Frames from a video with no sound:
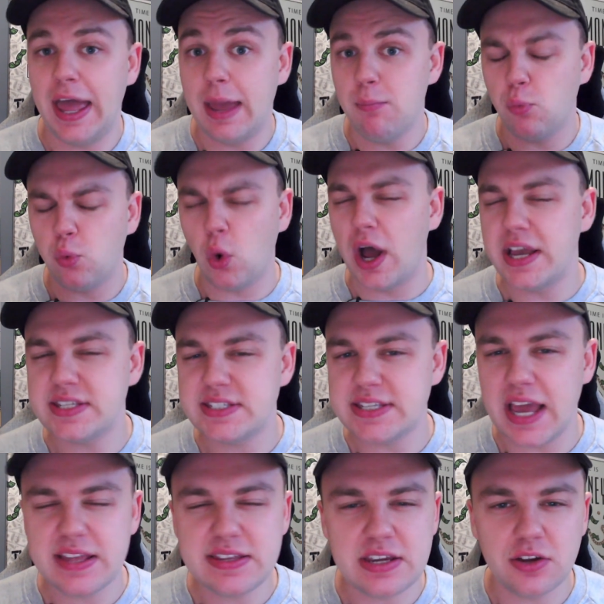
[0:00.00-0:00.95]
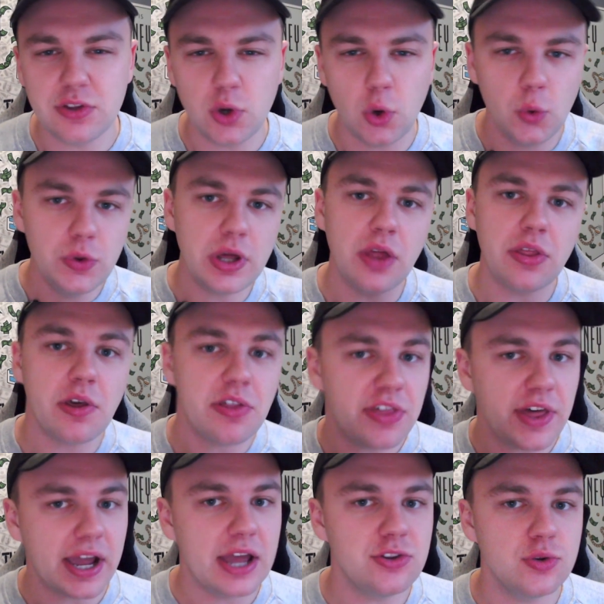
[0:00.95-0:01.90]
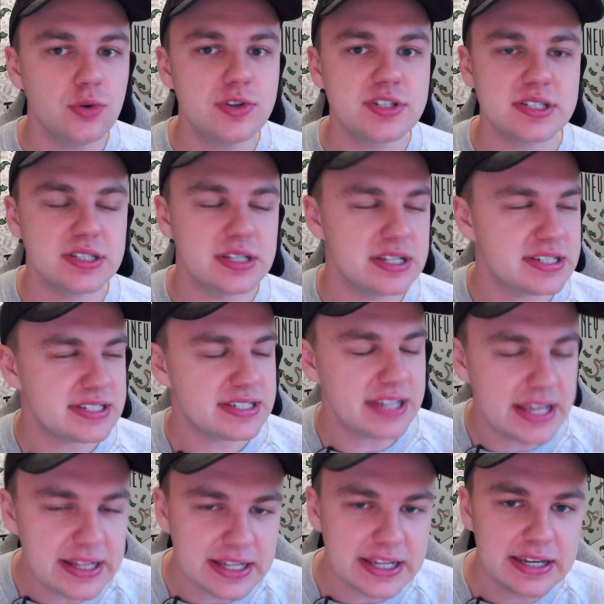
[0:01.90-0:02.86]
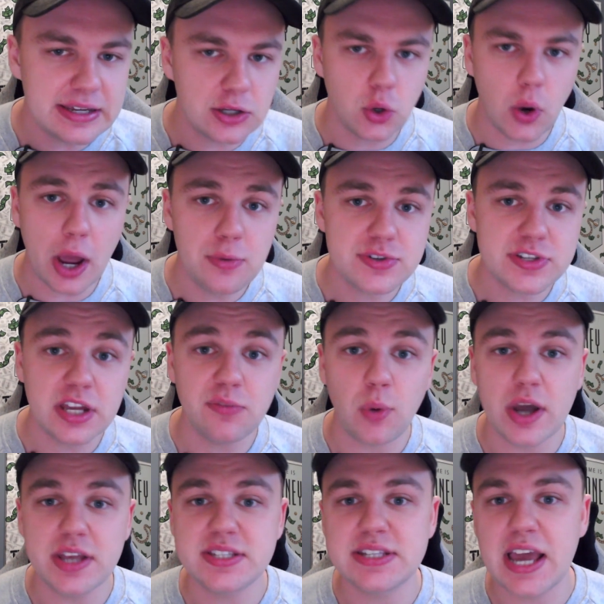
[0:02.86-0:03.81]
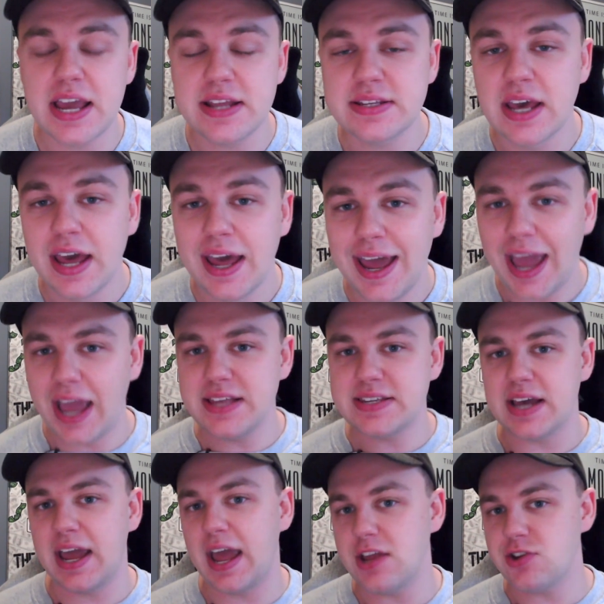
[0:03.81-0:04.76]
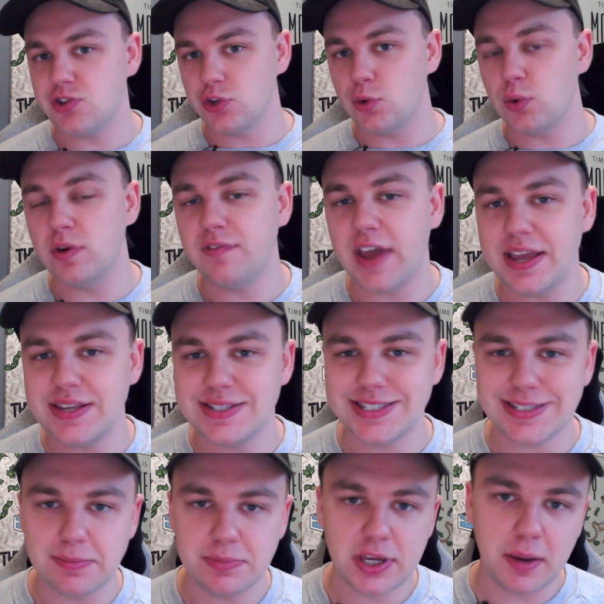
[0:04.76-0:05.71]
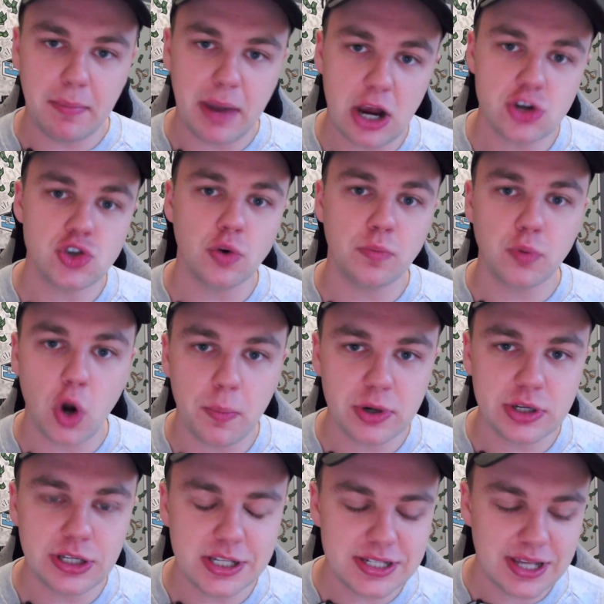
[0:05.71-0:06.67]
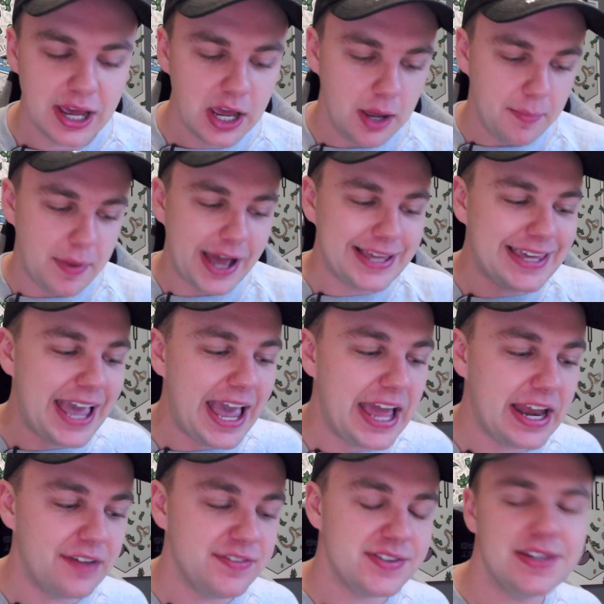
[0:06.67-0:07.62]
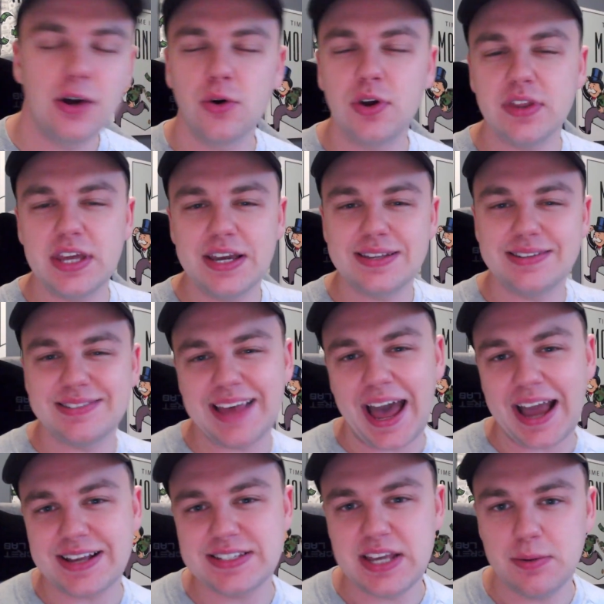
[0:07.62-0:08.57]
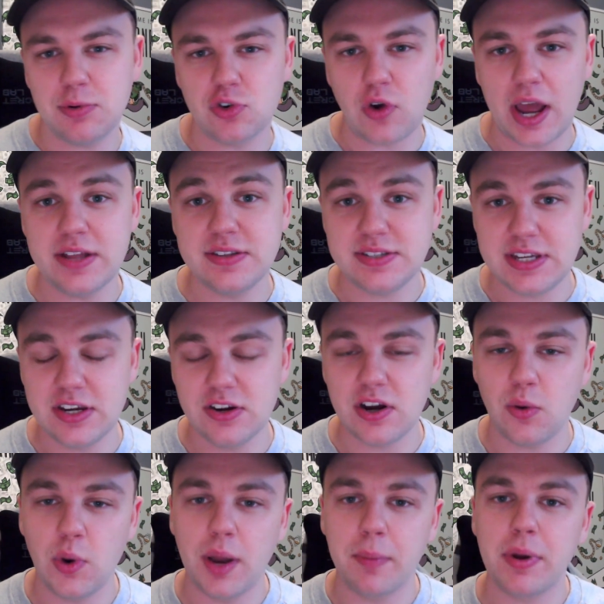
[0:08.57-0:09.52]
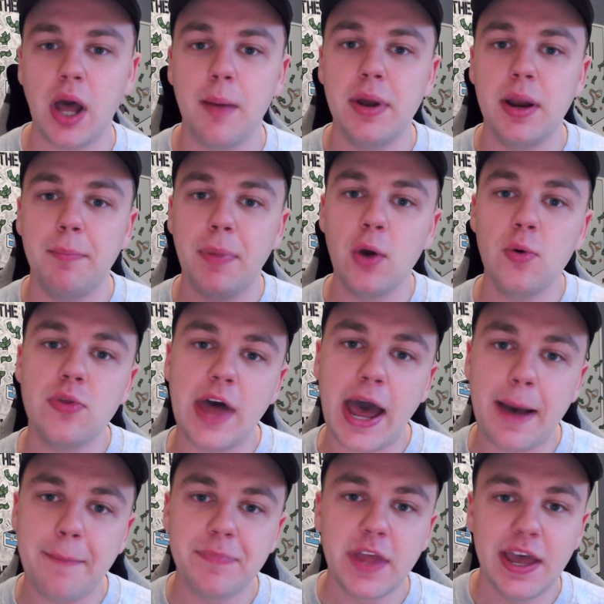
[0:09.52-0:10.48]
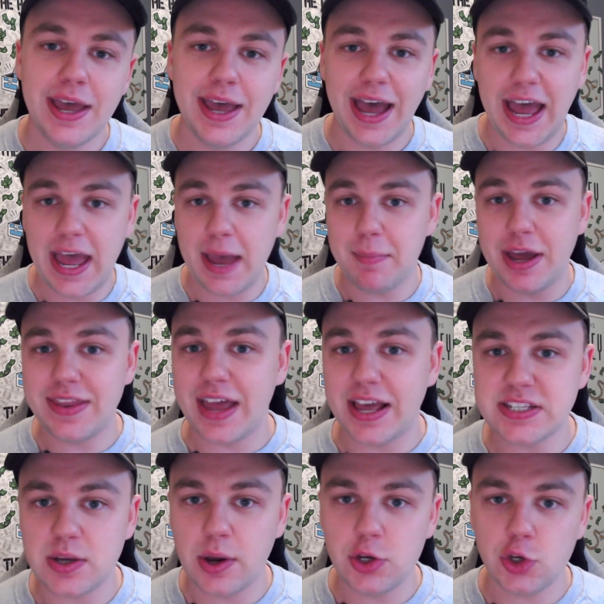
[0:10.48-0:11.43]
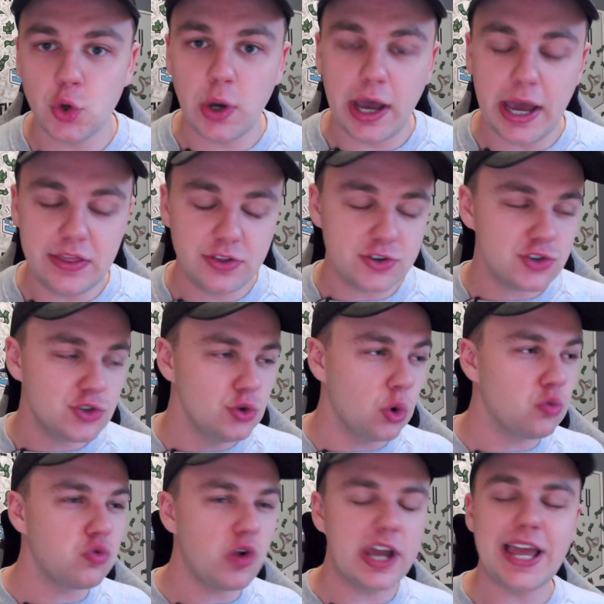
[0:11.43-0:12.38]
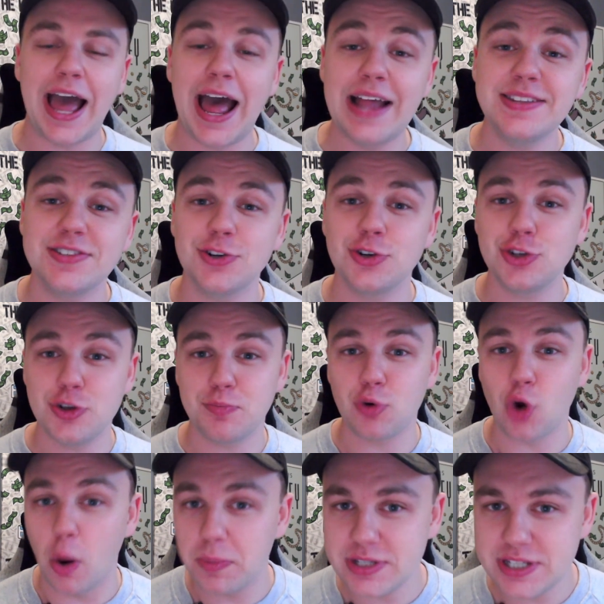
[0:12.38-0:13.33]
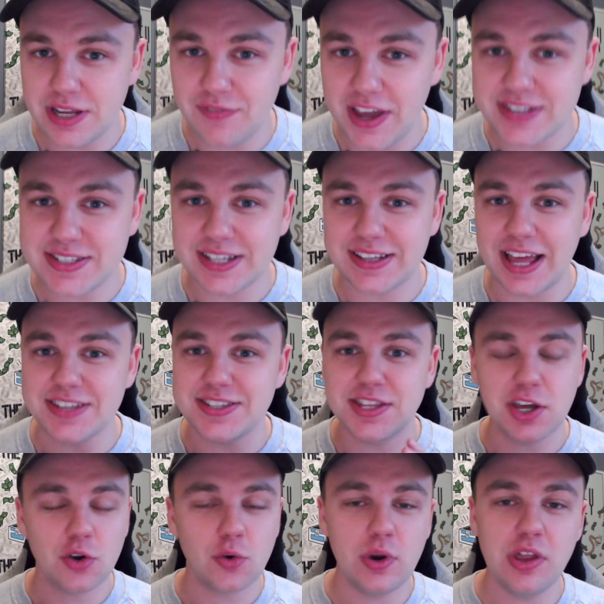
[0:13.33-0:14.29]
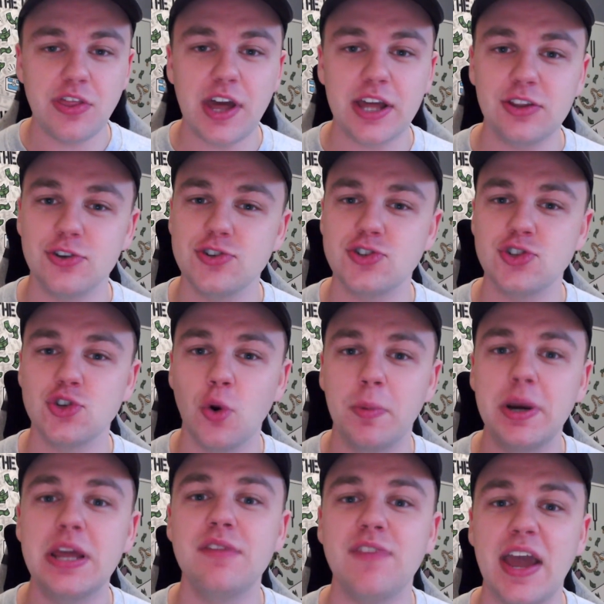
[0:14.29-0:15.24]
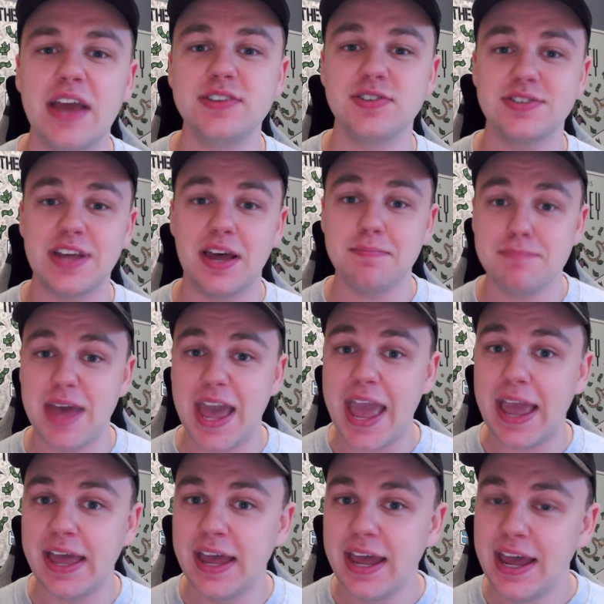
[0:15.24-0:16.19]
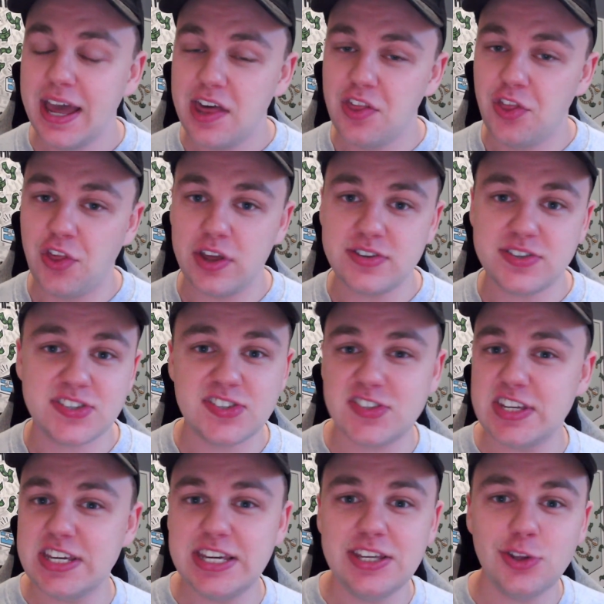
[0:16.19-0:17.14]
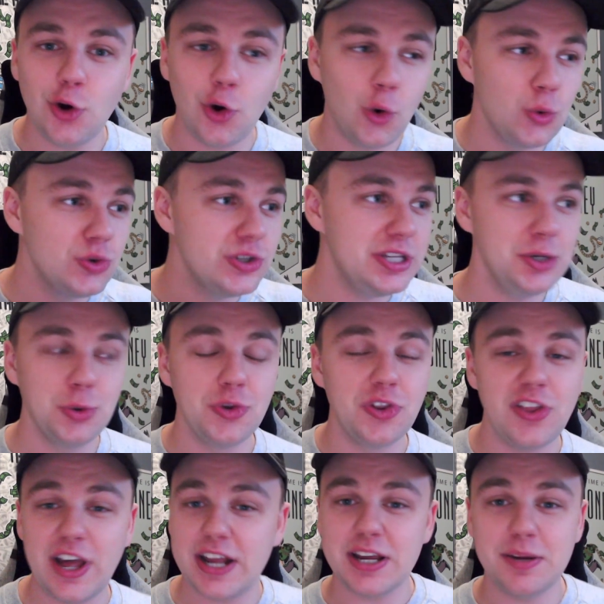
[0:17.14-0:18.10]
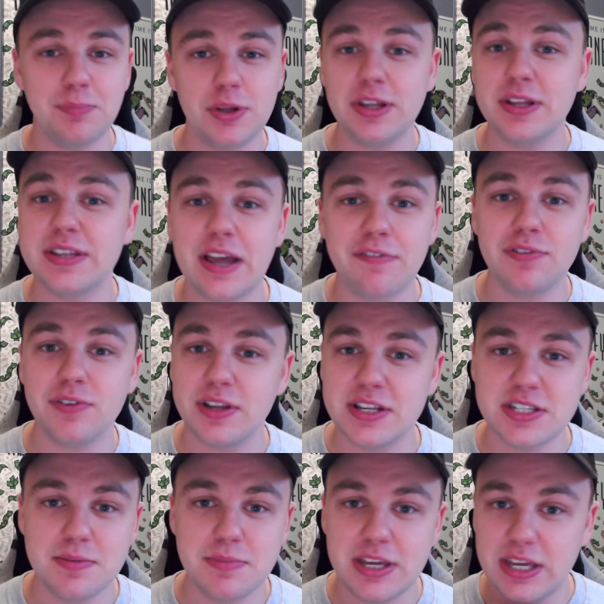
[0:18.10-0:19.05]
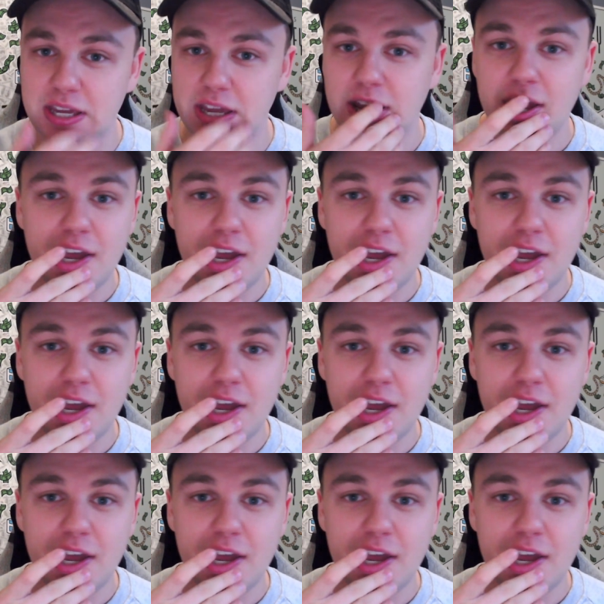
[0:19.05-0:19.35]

what I said here. The only other thing I do that's slightly, outside of what I said is I actually do invest in some commercial properties. But again, I've still got the exact same criteria when I'm coming about that. And that's how I do it. And there's no right answer to property investing. That's the great thing. There's so many investors I've met that see the whole yield thing completely differently to me.